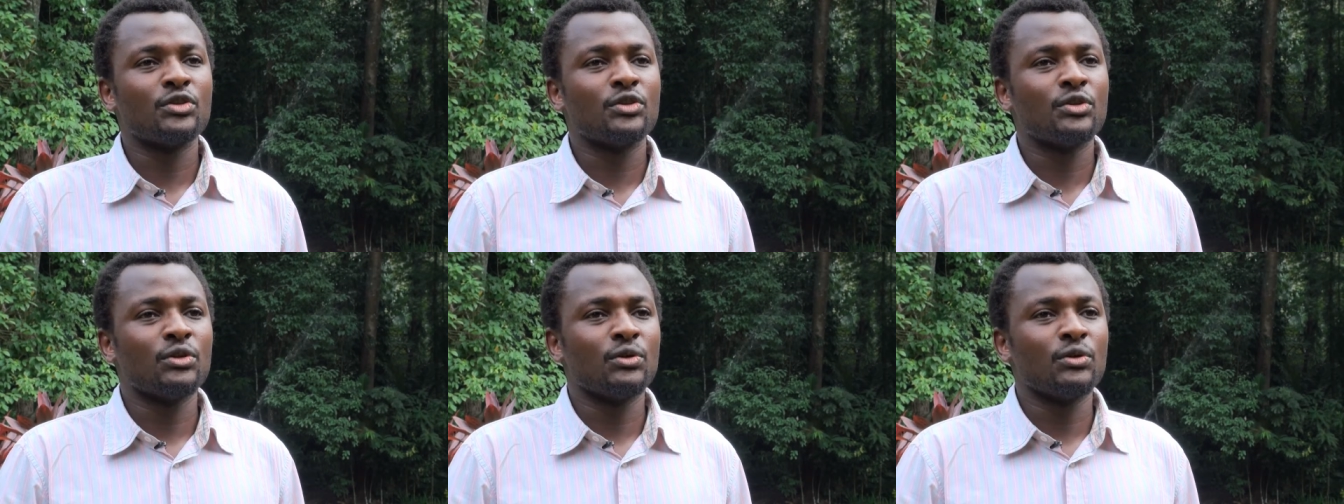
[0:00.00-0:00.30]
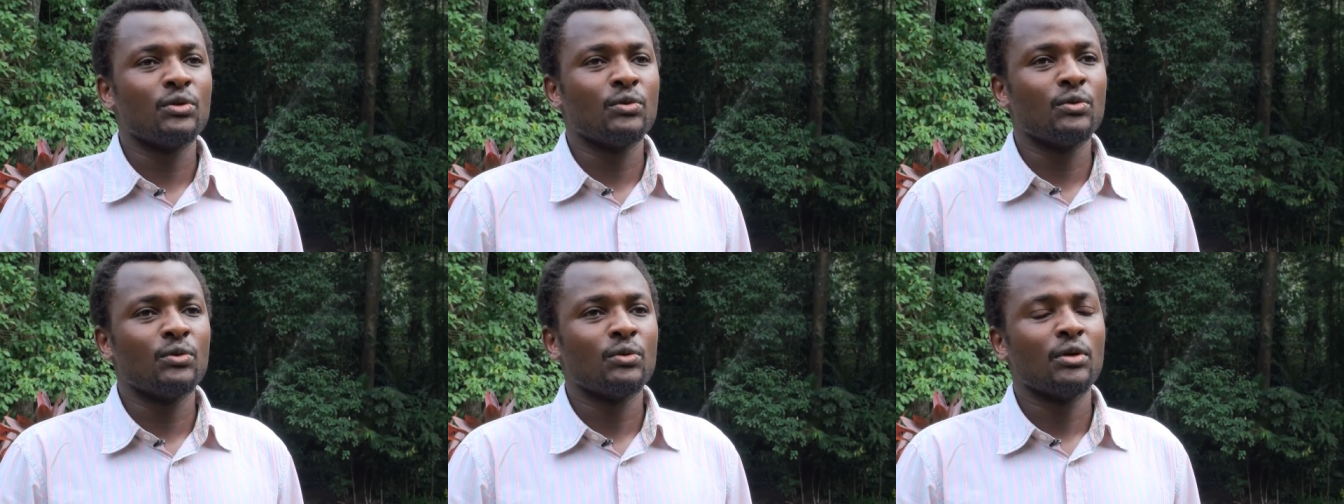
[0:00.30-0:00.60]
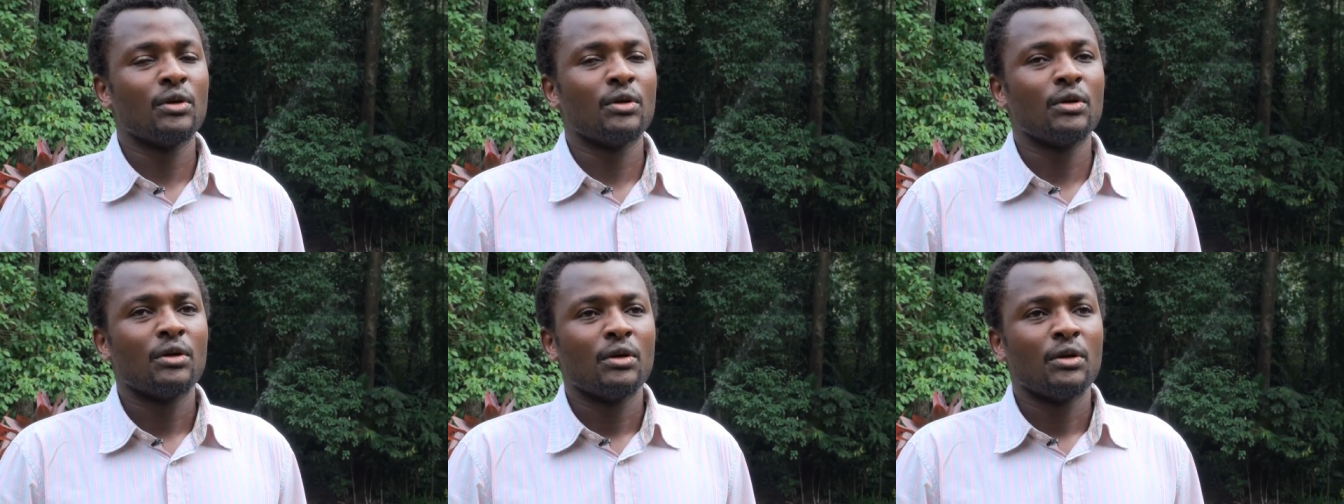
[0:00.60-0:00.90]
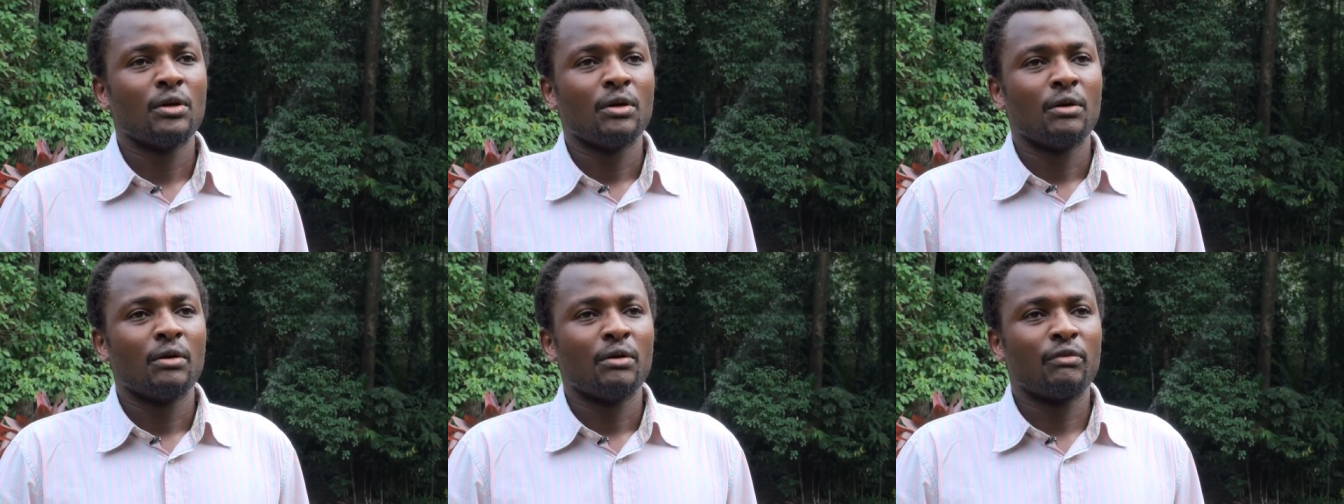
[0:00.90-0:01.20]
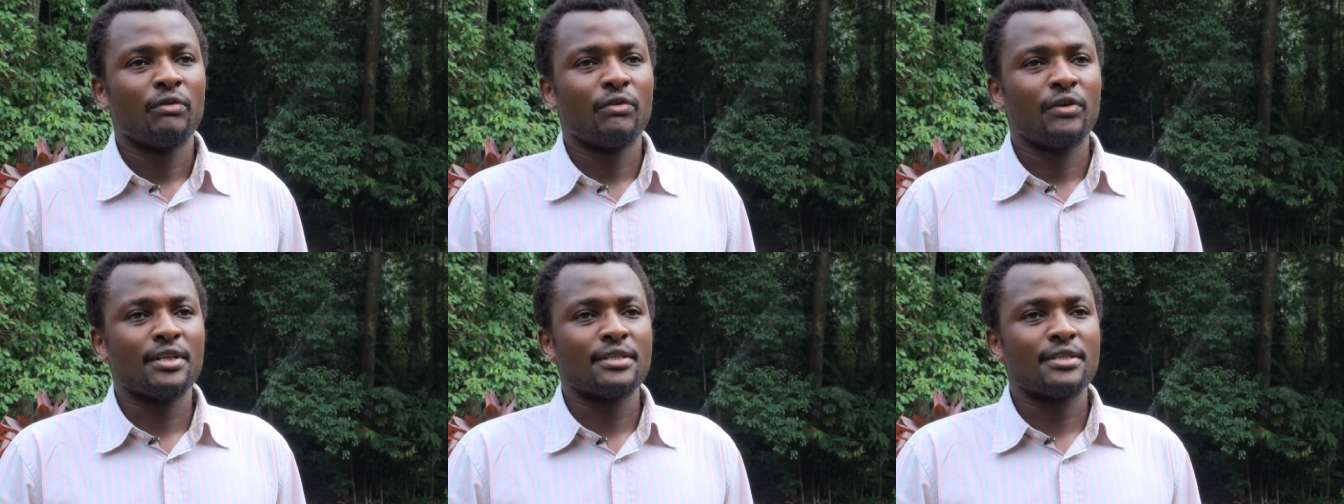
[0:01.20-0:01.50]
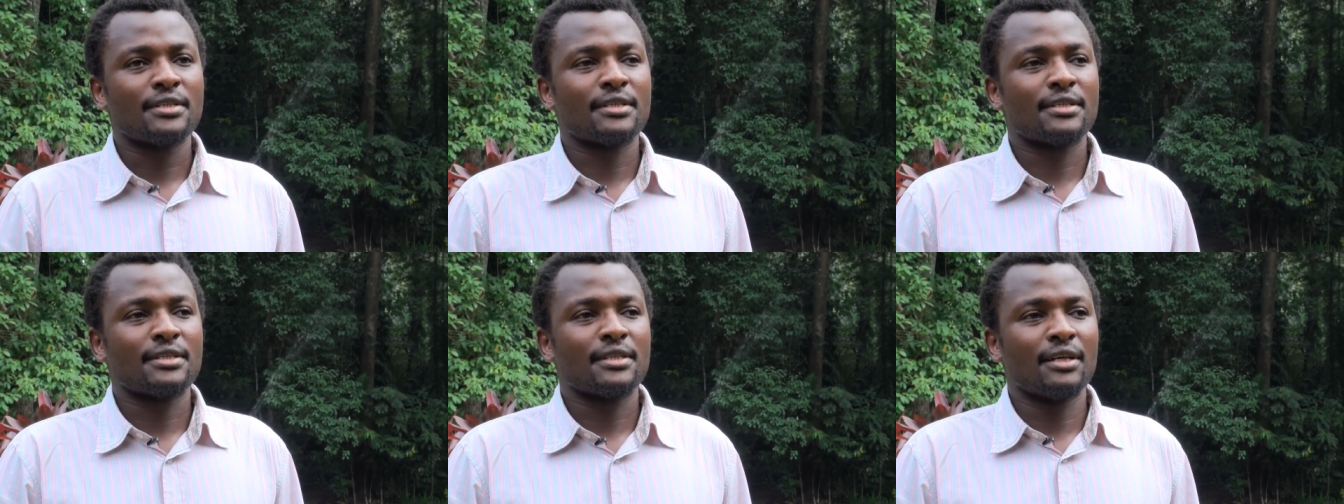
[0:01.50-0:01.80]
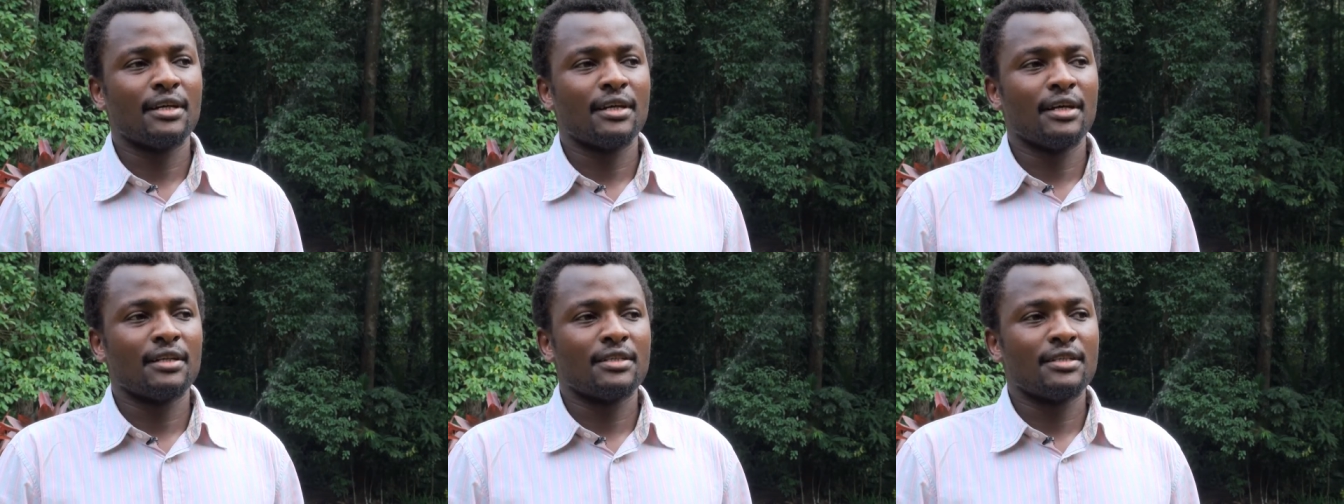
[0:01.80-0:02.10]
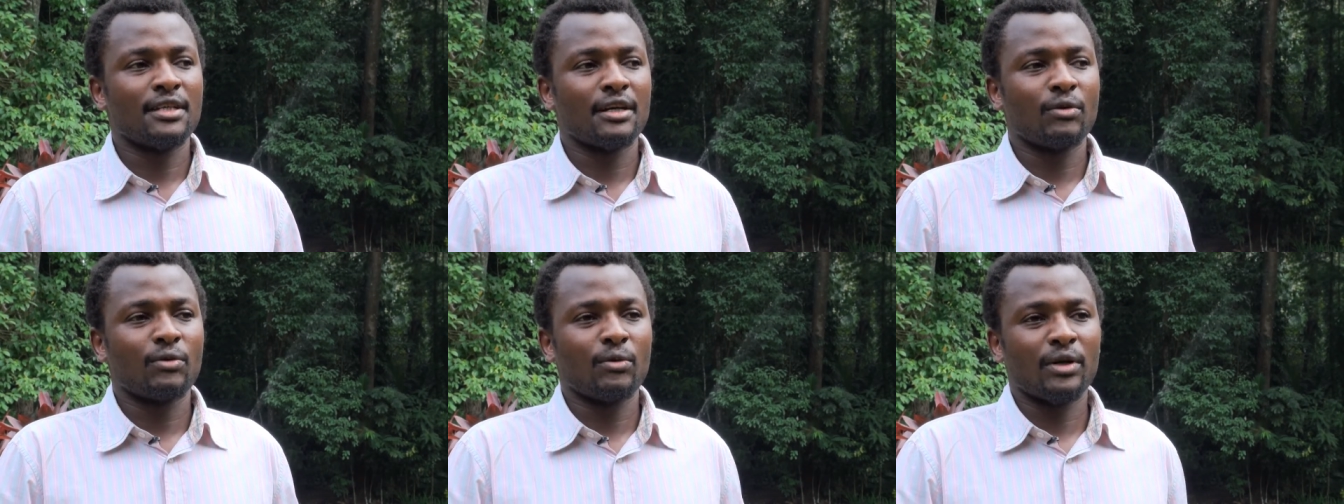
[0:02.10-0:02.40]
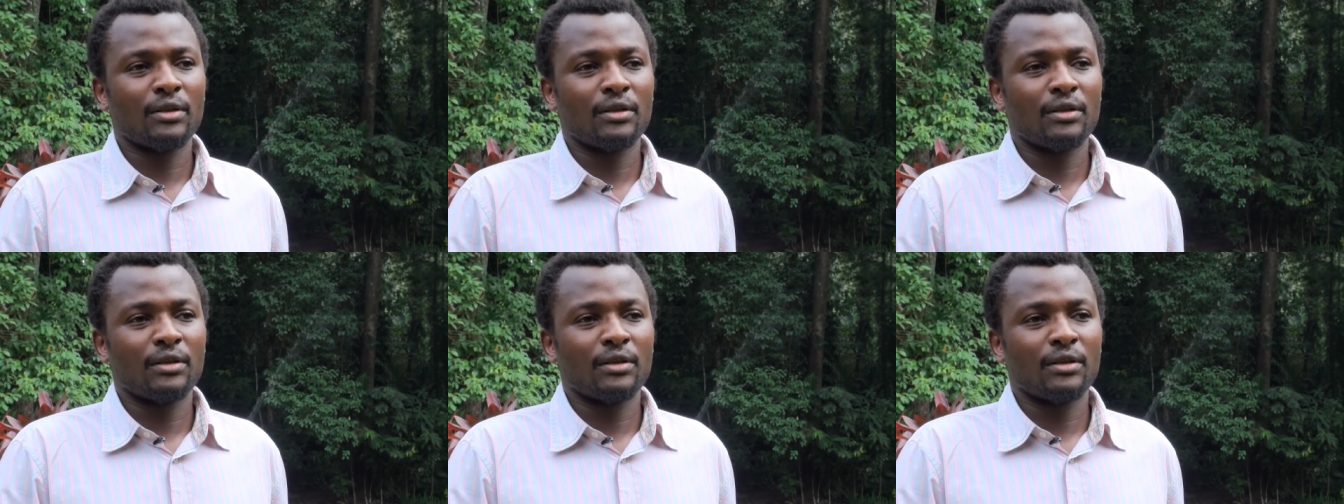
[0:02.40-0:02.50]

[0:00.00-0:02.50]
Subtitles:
to first take